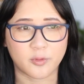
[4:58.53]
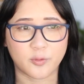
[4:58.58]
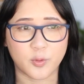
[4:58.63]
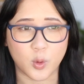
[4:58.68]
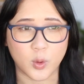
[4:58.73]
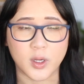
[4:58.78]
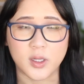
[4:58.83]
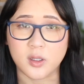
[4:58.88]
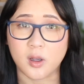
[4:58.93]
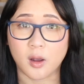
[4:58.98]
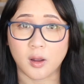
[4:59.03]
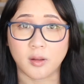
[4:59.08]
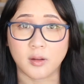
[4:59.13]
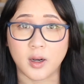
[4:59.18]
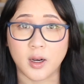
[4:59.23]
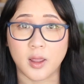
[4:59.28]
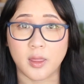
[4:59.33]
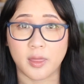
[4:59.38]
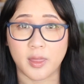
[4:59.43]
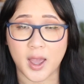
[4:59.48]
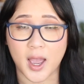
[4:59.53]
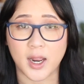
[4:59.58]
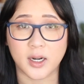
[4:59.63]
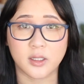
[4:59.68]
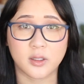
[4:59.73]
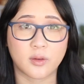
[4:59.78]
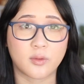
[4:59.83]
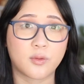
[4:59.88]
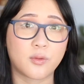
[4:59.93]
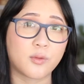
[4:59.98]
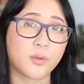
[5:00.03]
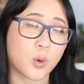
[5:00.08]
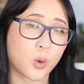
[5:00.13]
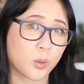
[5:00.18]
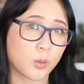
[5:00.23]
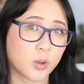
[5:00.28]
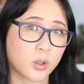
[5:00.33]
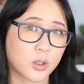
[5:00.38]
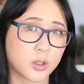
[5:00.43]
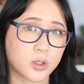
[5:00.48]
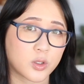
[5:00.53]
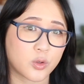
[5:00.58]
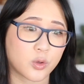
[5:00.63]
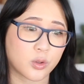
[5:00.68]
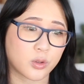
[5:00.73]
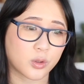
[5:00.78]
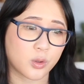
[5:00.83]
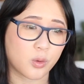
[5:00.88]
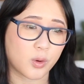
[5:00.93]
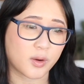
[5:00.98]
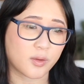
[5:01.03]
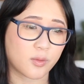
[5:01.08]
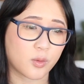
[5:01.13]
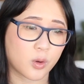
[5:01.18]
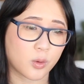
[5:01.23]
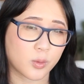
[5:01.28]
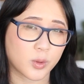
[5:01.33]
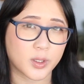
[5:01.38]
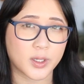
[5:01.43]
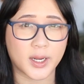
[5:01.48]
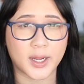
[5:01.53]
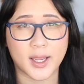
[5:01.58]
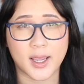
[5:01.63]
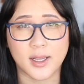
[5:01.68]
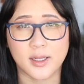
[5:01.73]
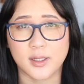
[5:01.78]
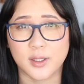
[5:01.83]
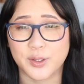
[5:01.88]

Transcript: focus on that forward, going forward, I guess.